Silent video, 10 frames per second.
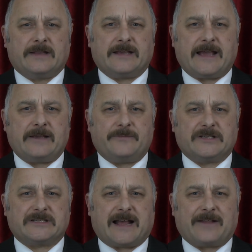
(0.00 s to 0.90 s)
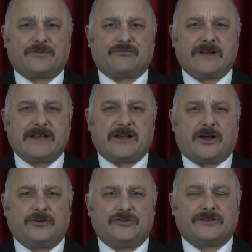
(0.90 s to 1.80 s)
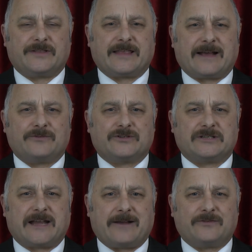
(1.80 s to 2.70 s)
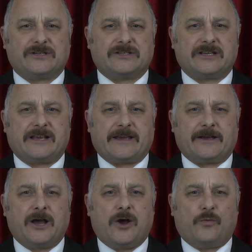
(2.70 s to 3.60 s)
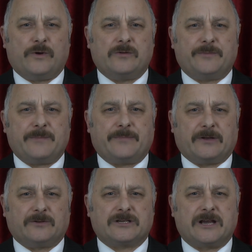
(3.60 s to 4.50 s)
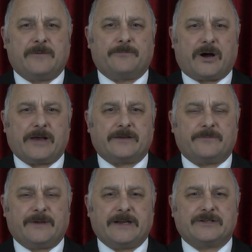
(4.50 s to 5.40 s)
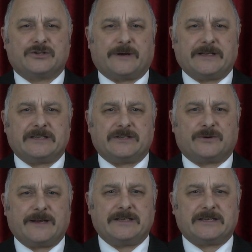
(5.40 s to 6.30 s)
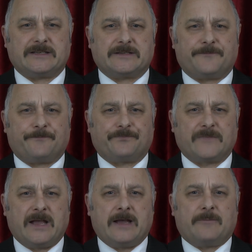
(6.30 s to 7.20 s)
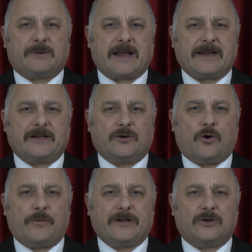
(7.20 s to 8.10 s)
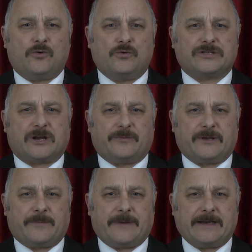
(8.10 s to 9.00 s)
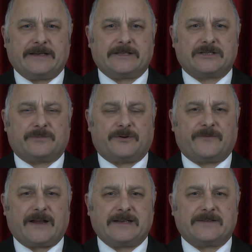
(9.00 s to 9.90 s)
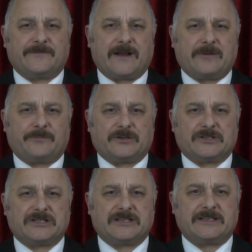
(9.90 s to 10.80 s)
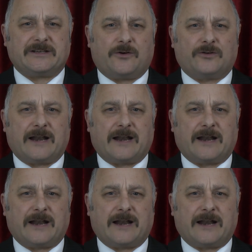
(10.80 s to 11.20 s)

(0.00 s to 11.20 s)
The aim is that 300,000 houses a year will be built by the mid-2020s. Planning law will also be amended to prevent developers sitting on